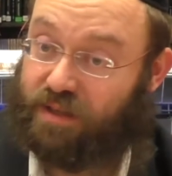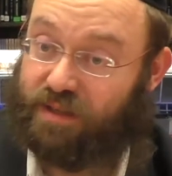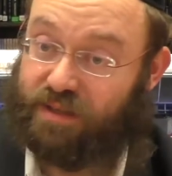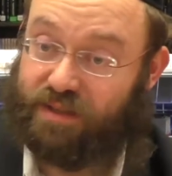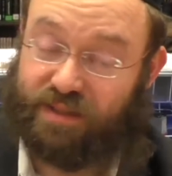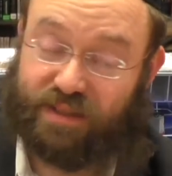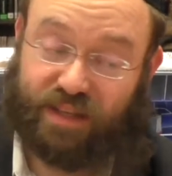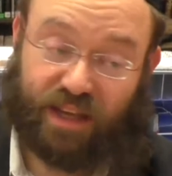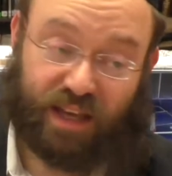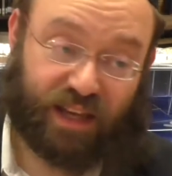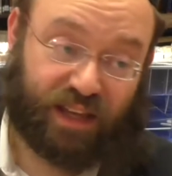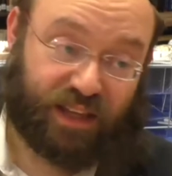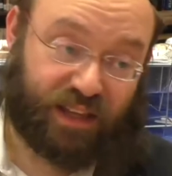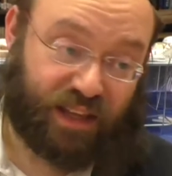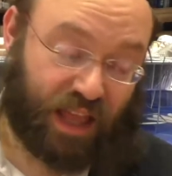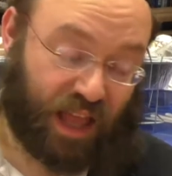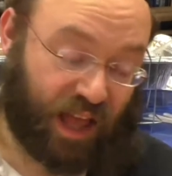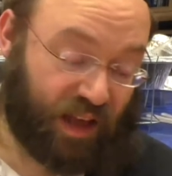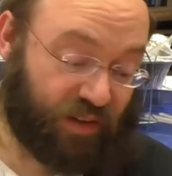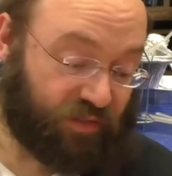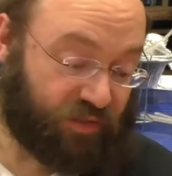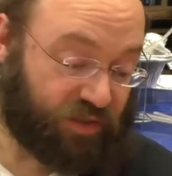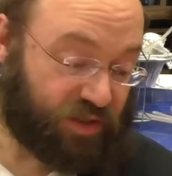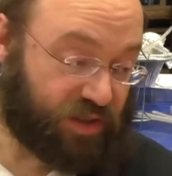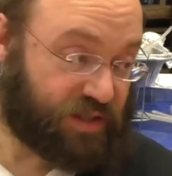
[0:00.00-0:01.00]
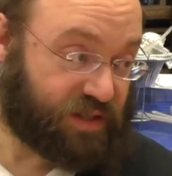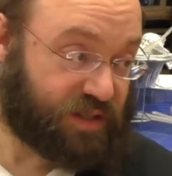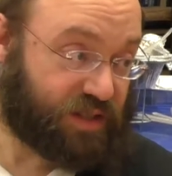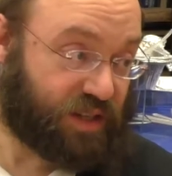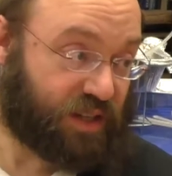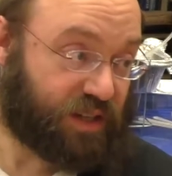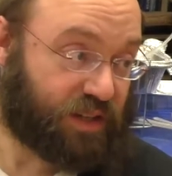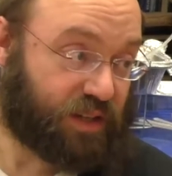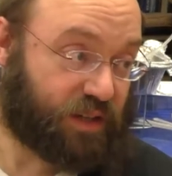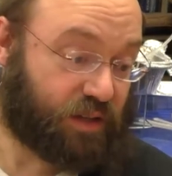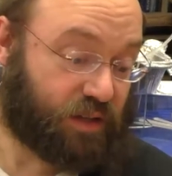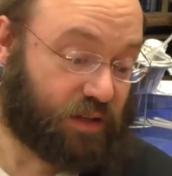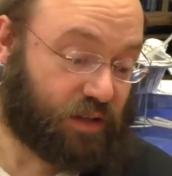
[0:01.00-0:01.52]
Second half of the
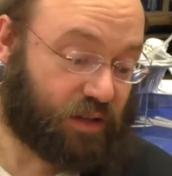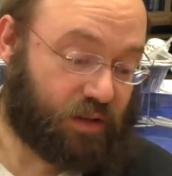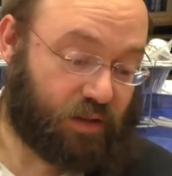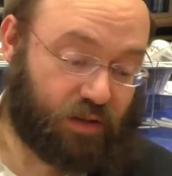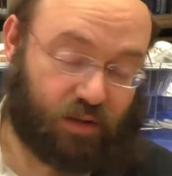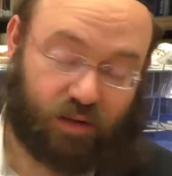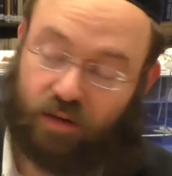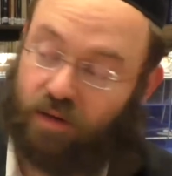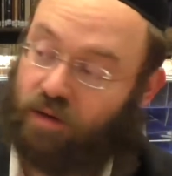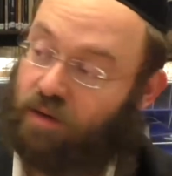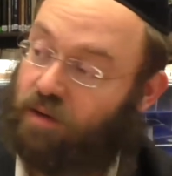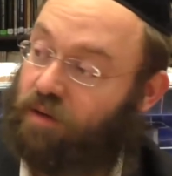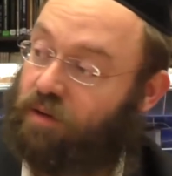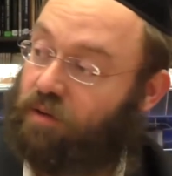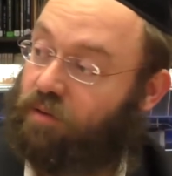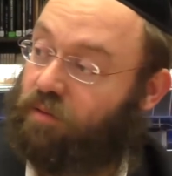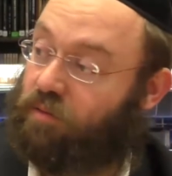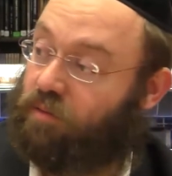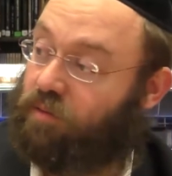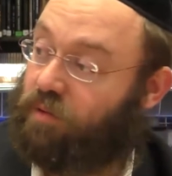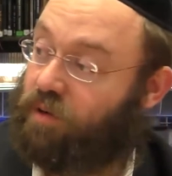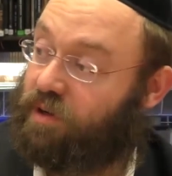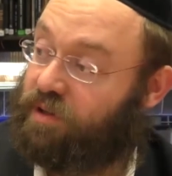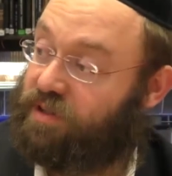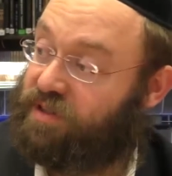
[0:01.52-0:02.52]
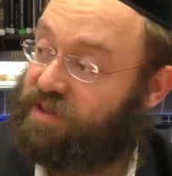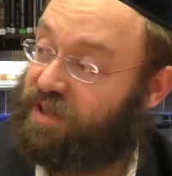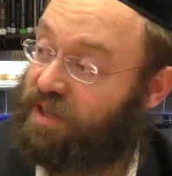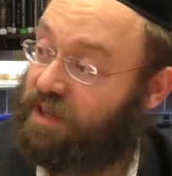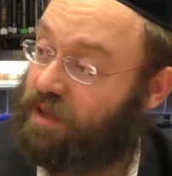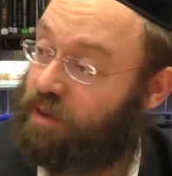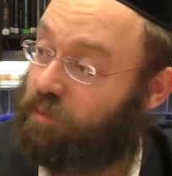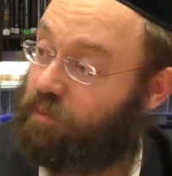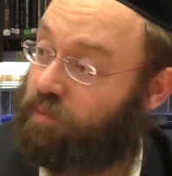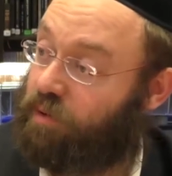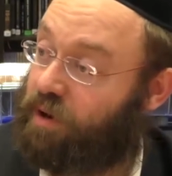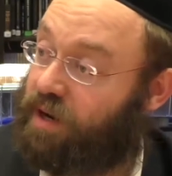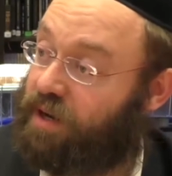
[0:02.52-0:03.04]
Seder, we're
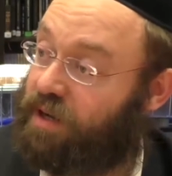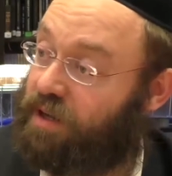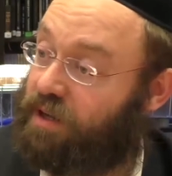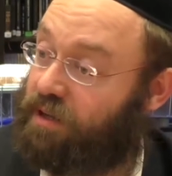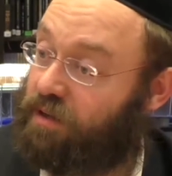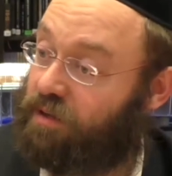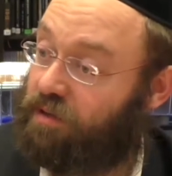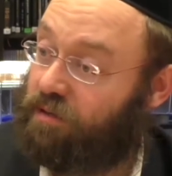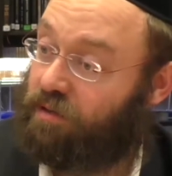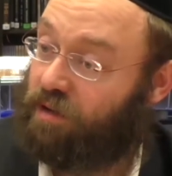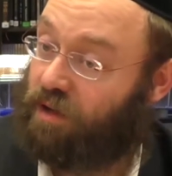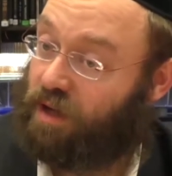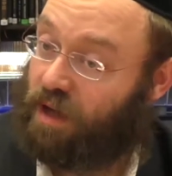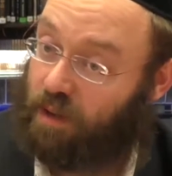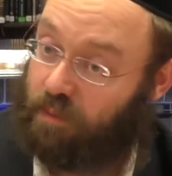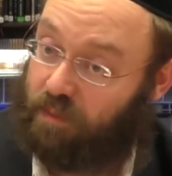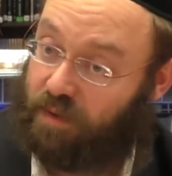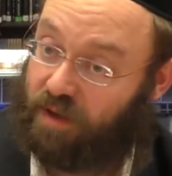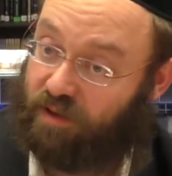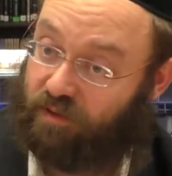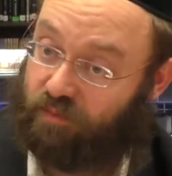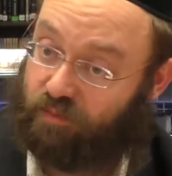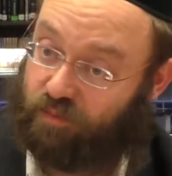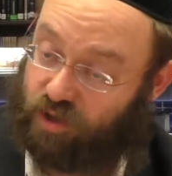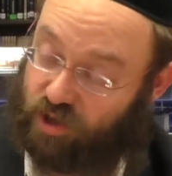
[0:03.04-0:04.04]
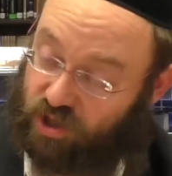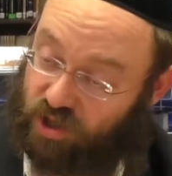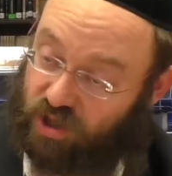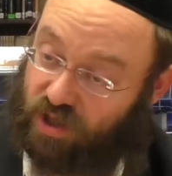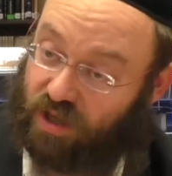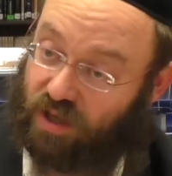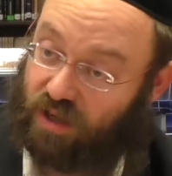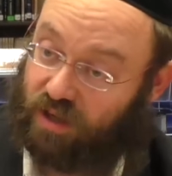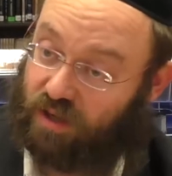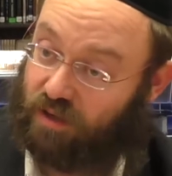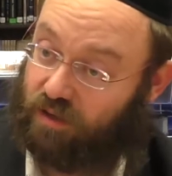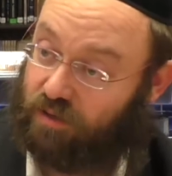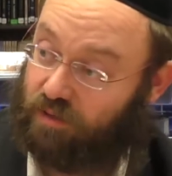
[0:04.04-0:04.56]
celebrating the coming of
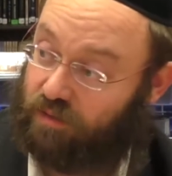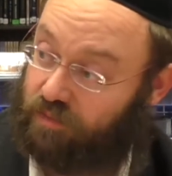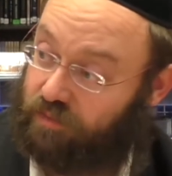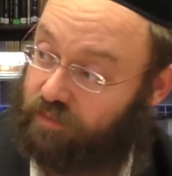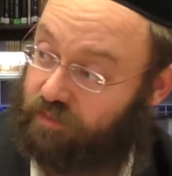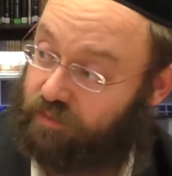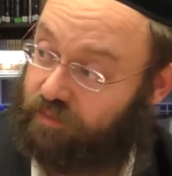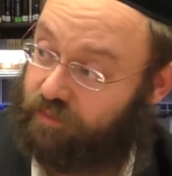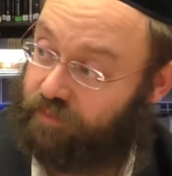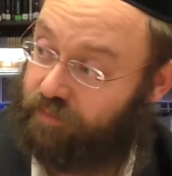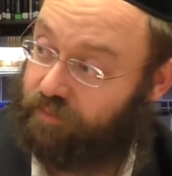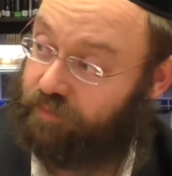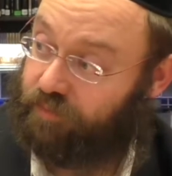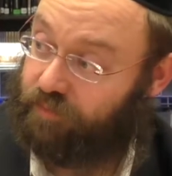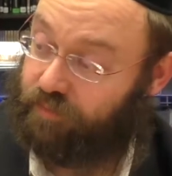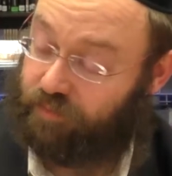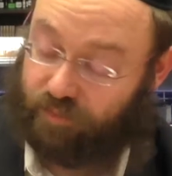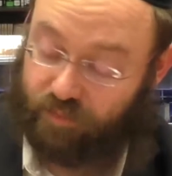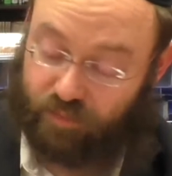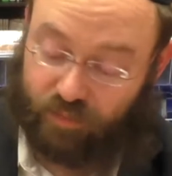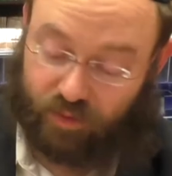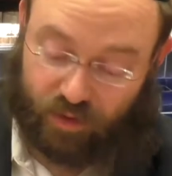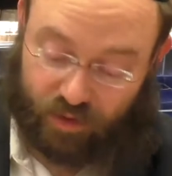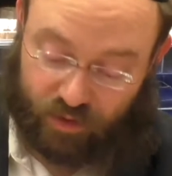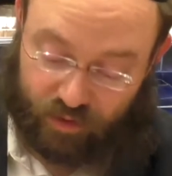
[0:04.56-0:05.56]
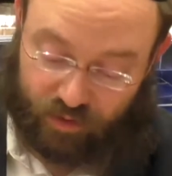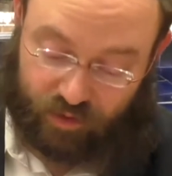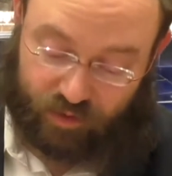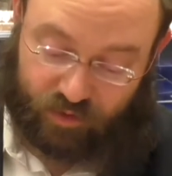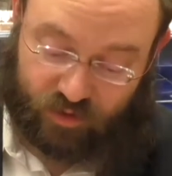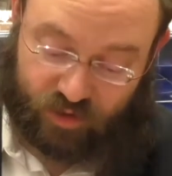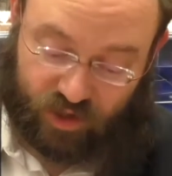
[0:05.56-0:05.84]
Mashiach.